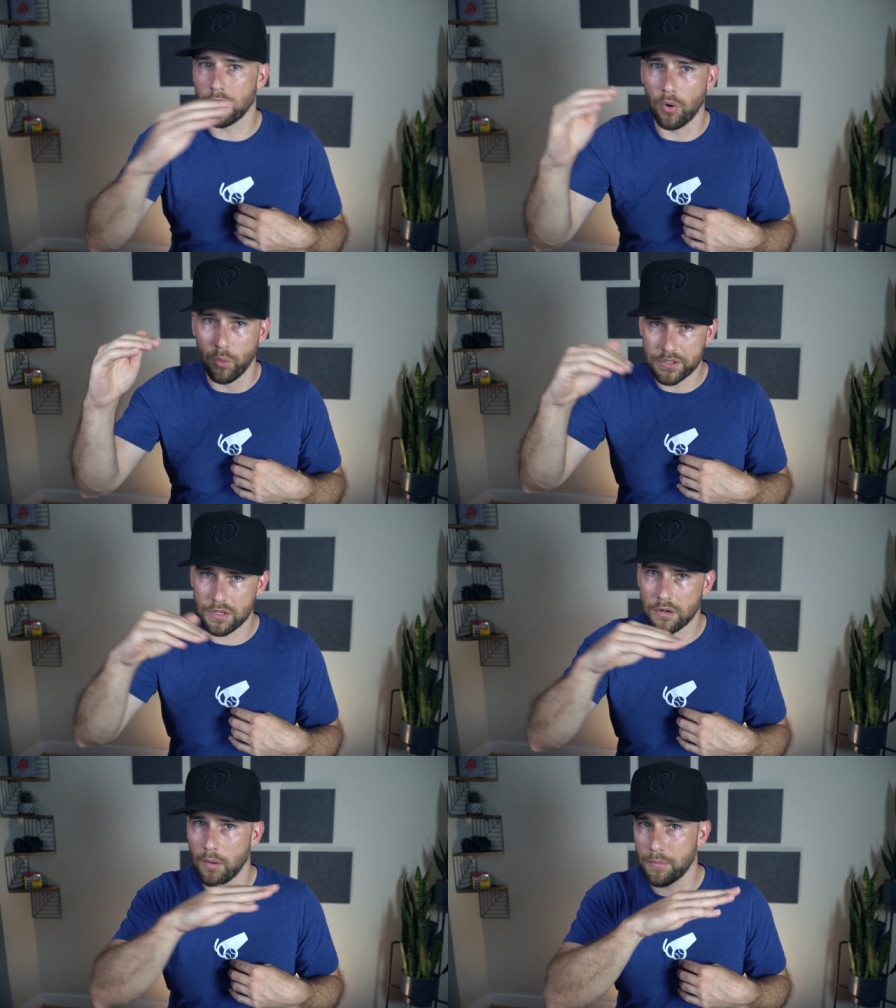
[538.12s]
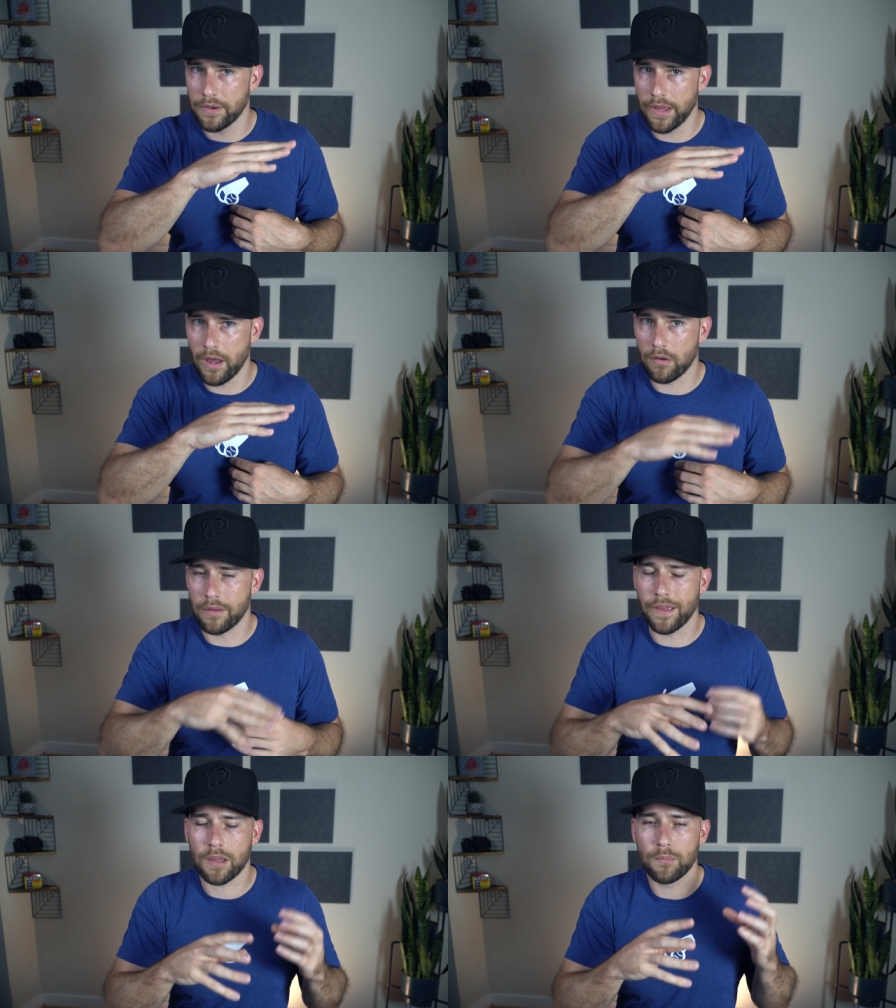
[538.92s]
They're always gonna go up and down.
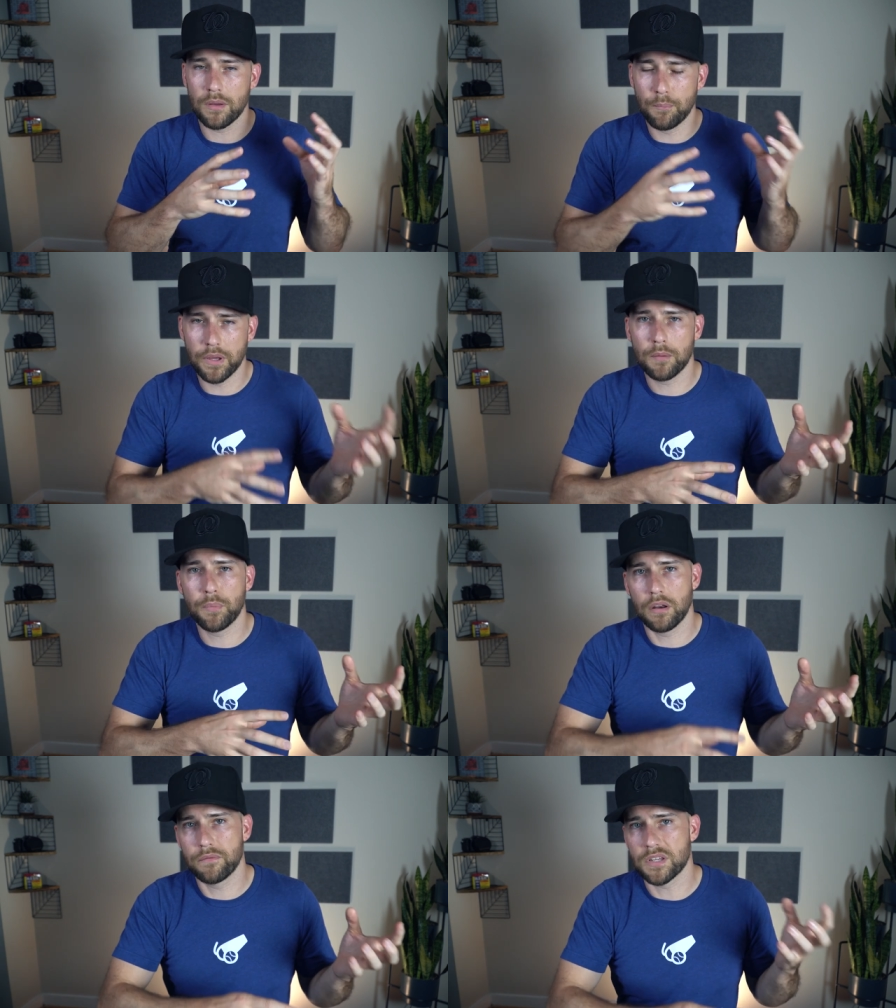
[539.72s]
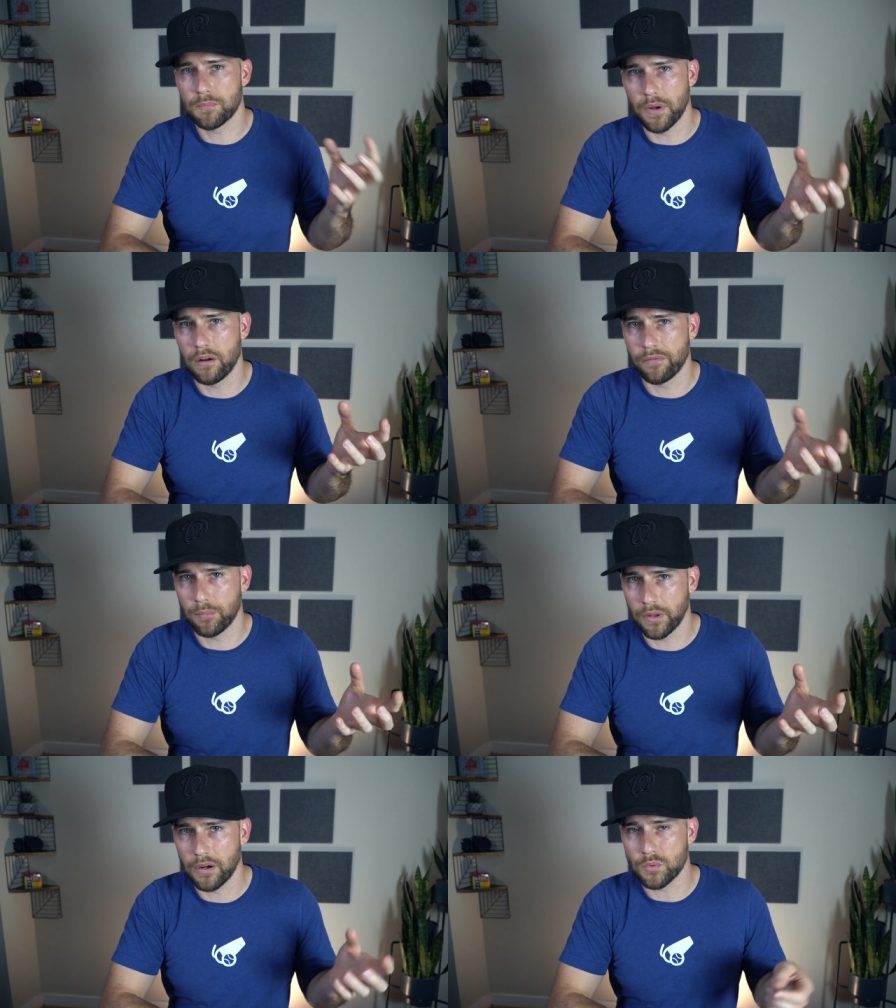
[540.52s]
And that can be a big pit of despair for
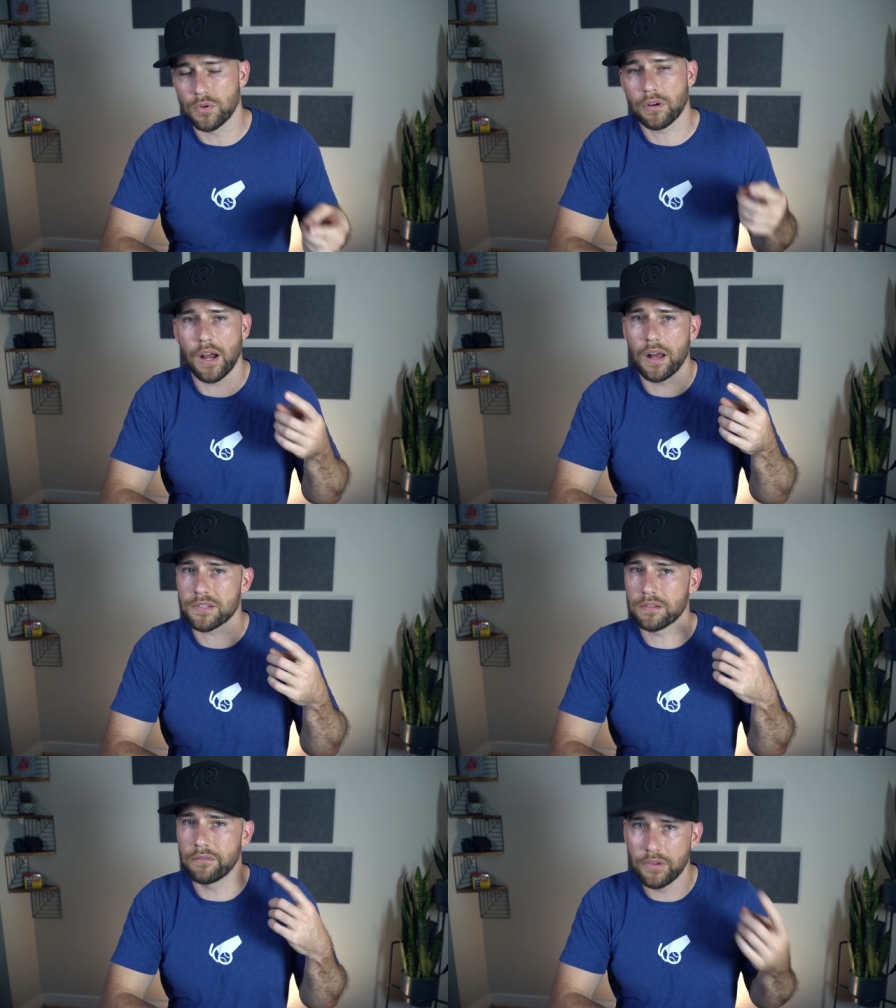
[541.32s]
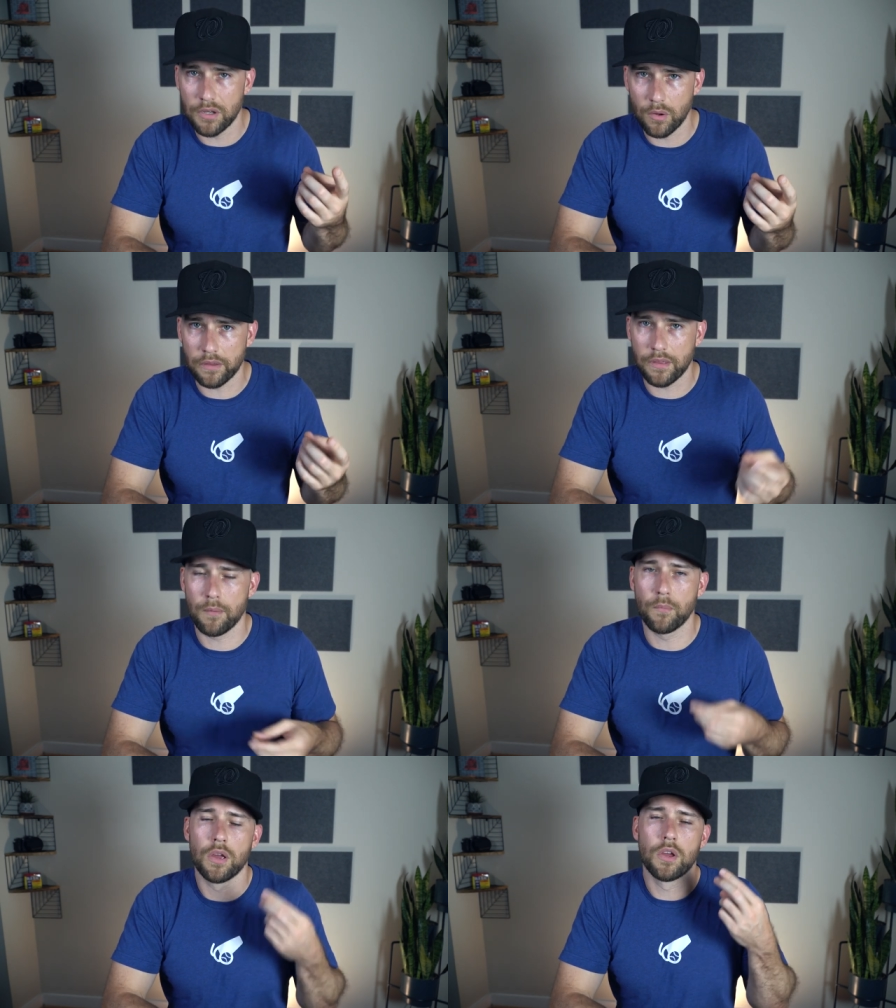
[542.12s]
players when you're constantly videoing
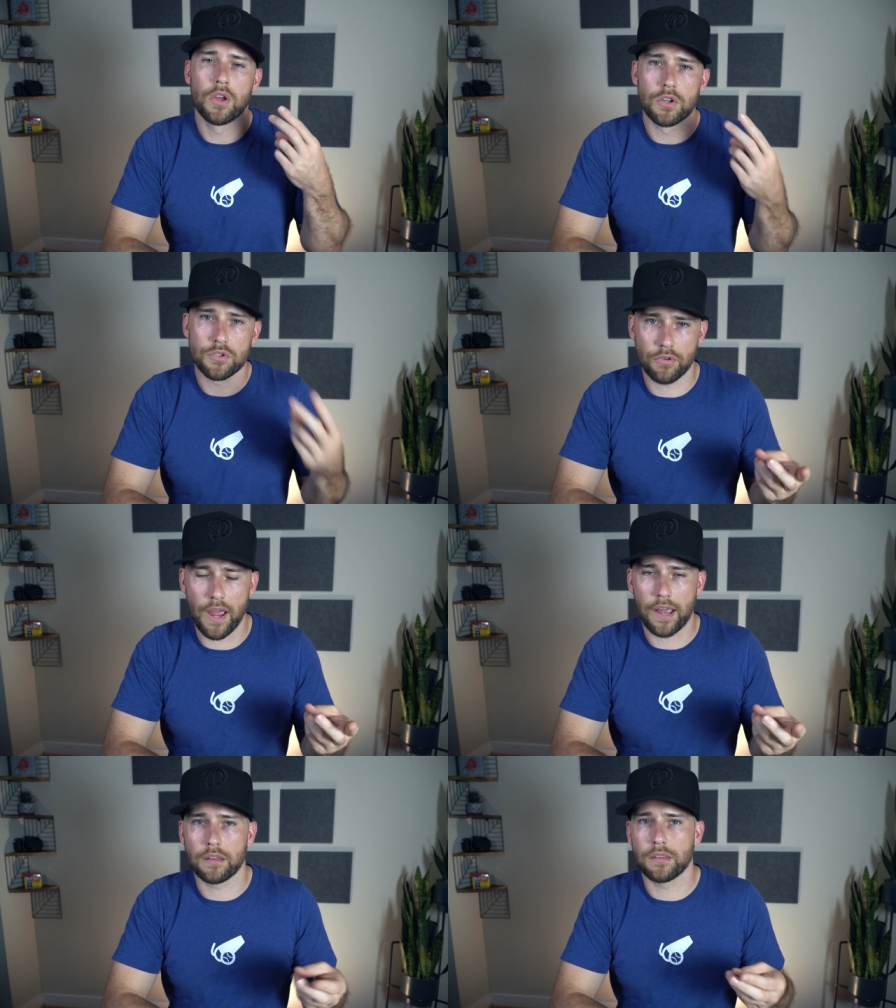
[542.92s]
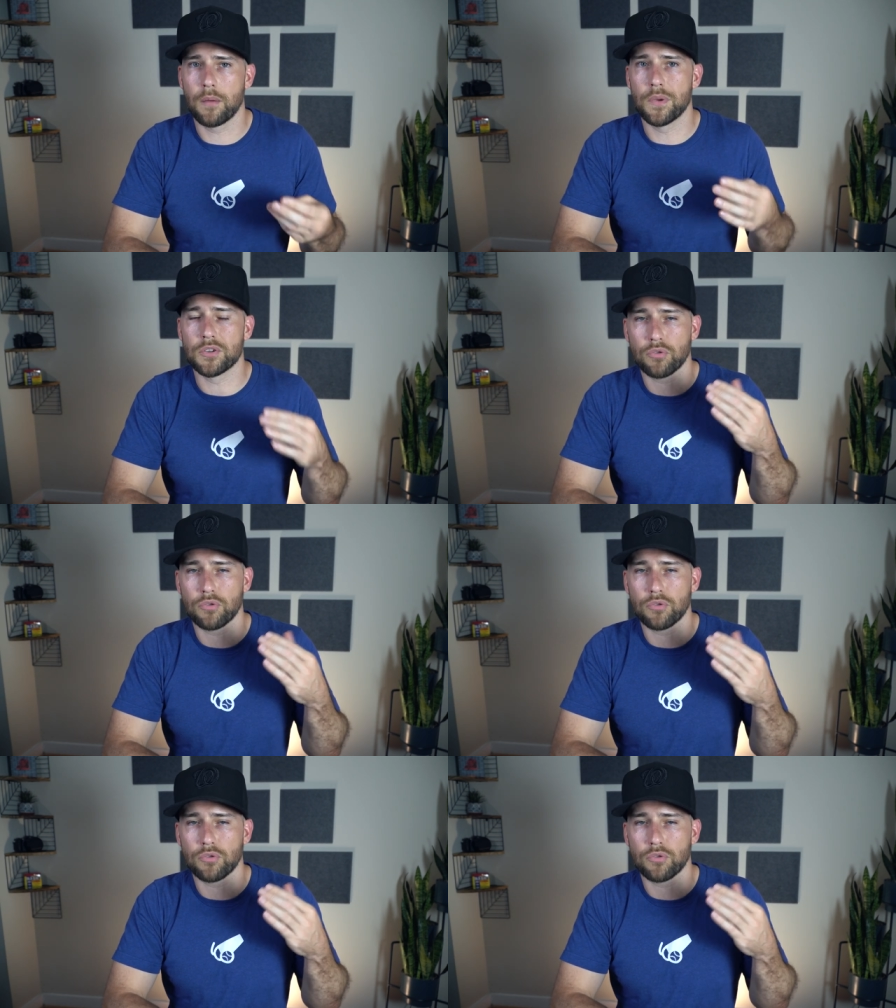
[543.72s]
them, tracking them, and